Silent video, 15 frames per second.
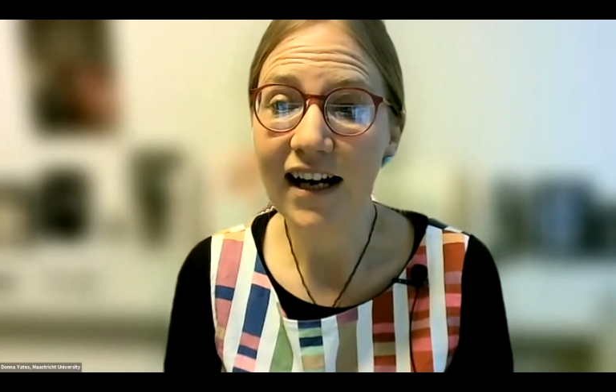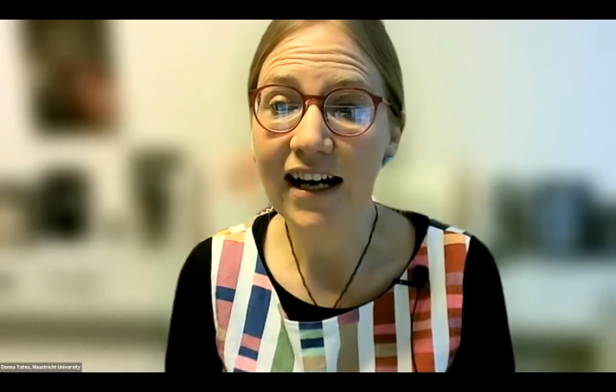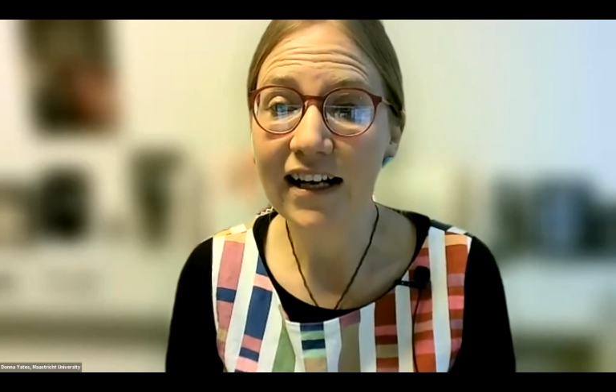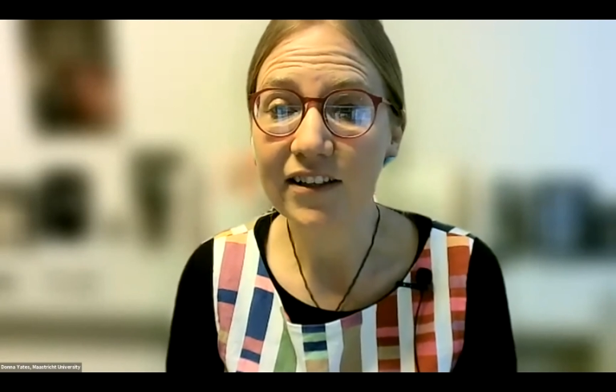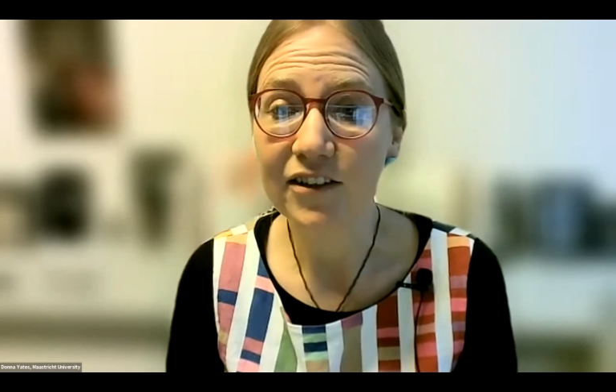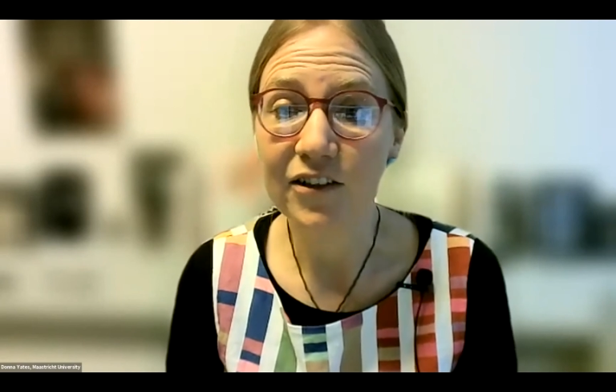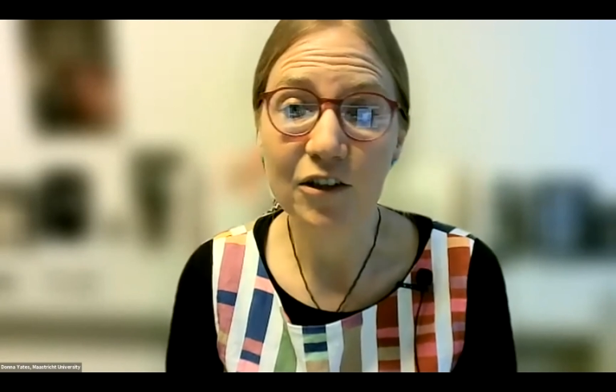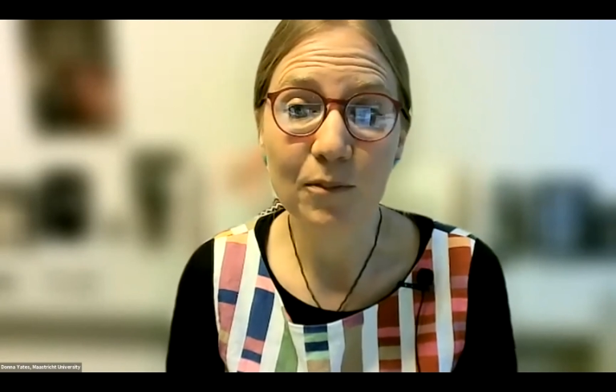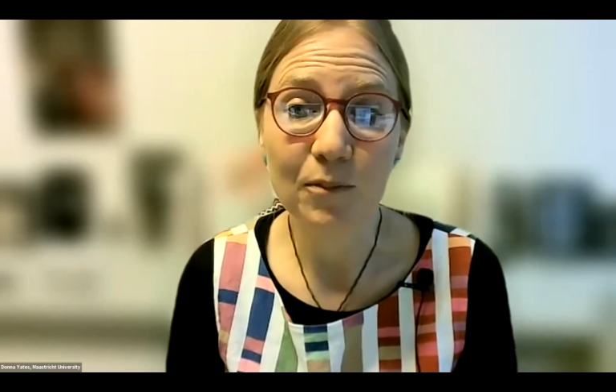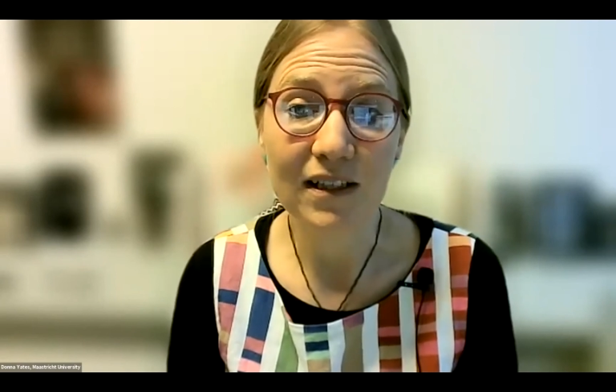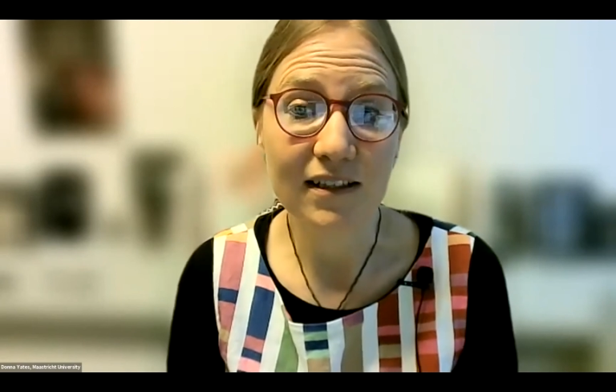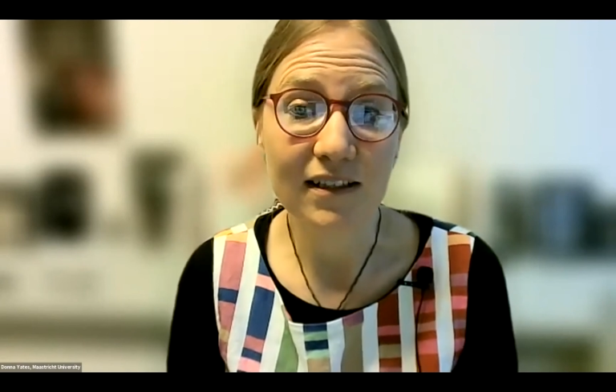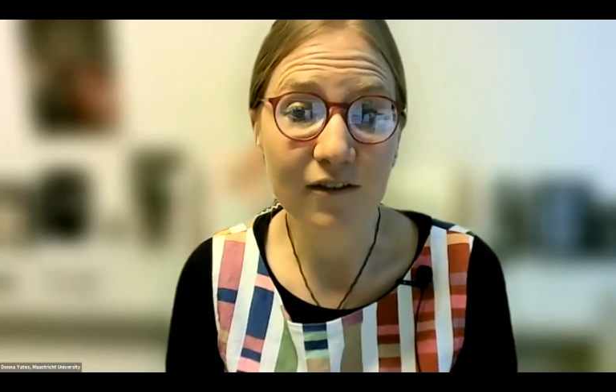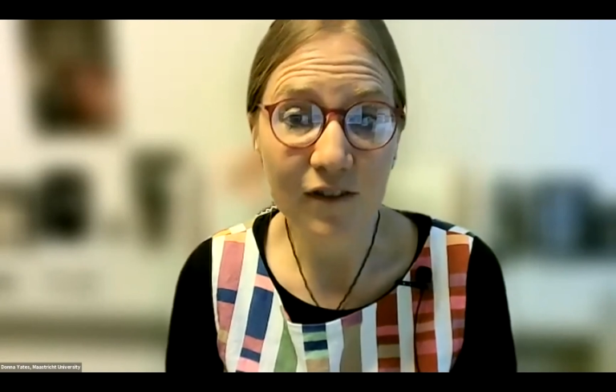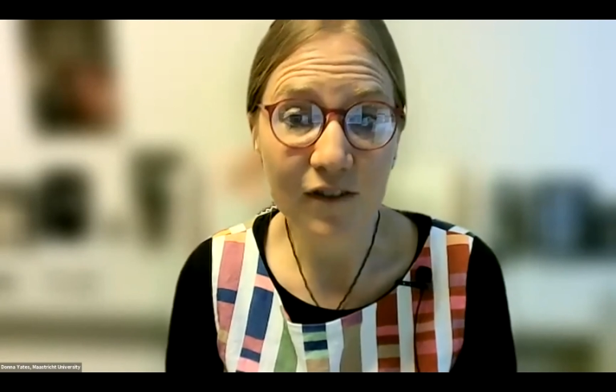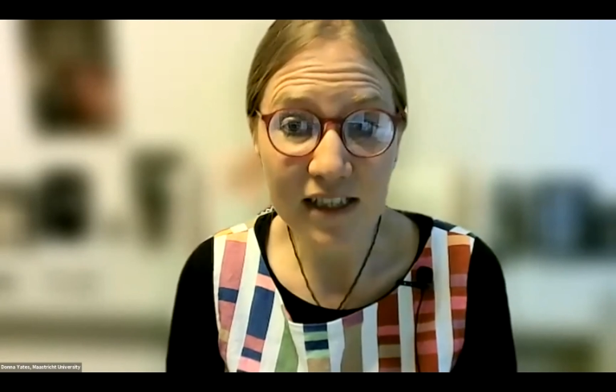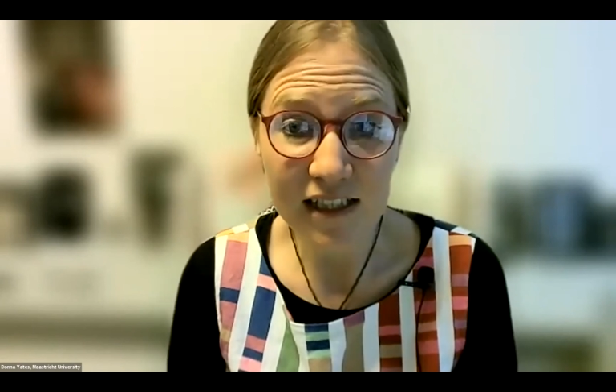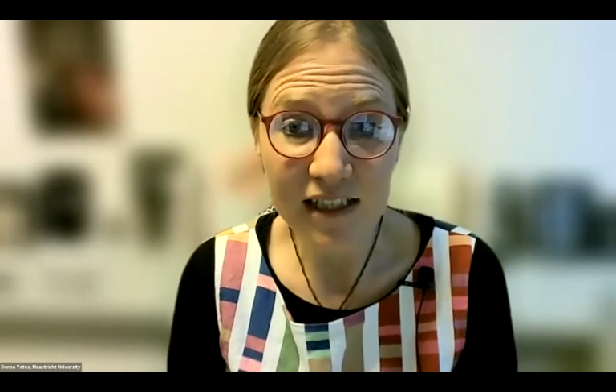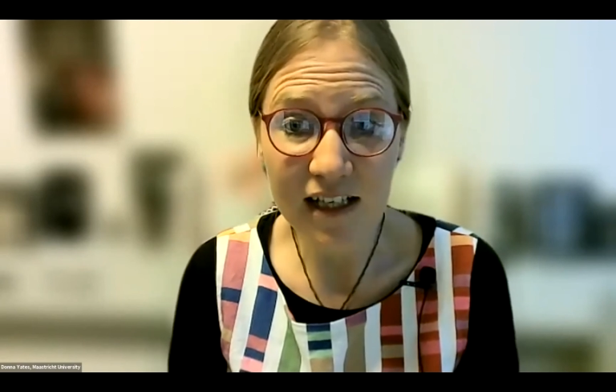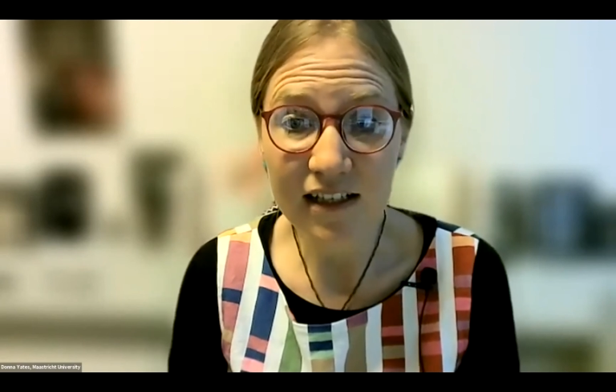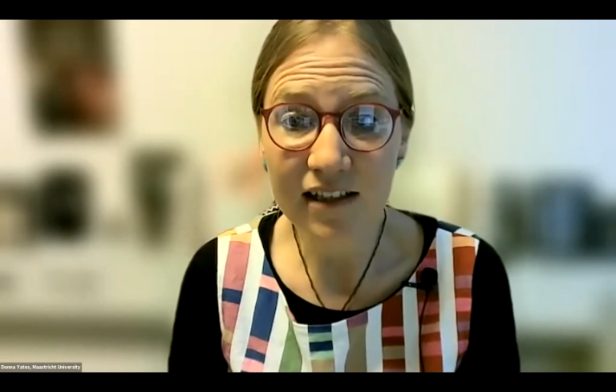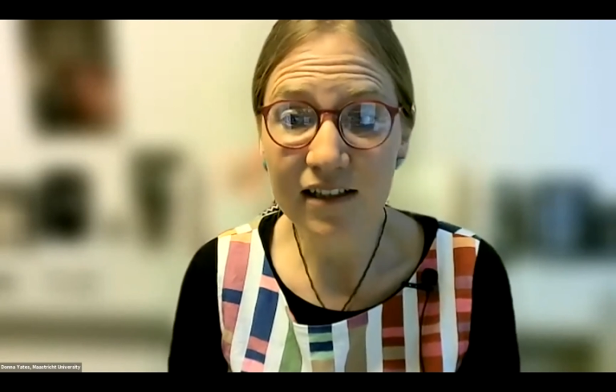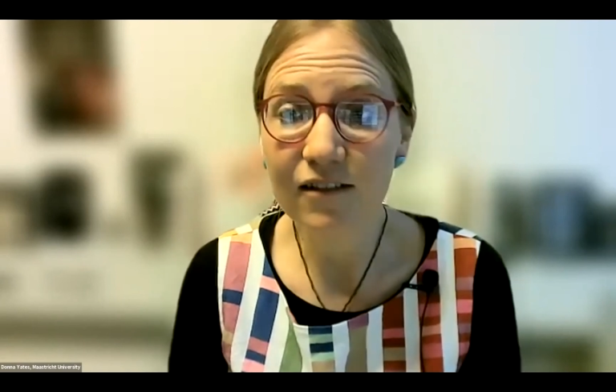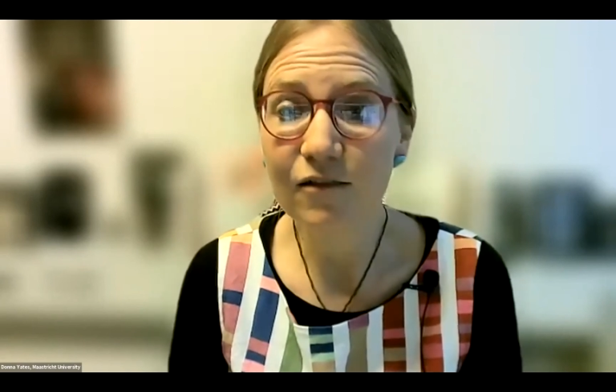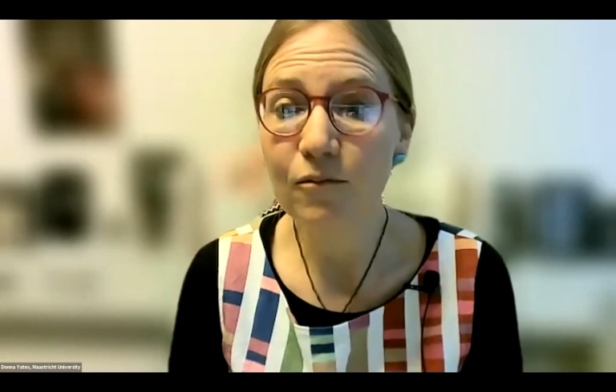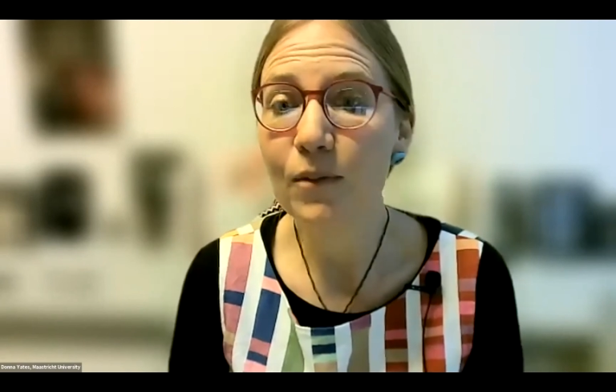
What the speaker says: actors, being sophisticated,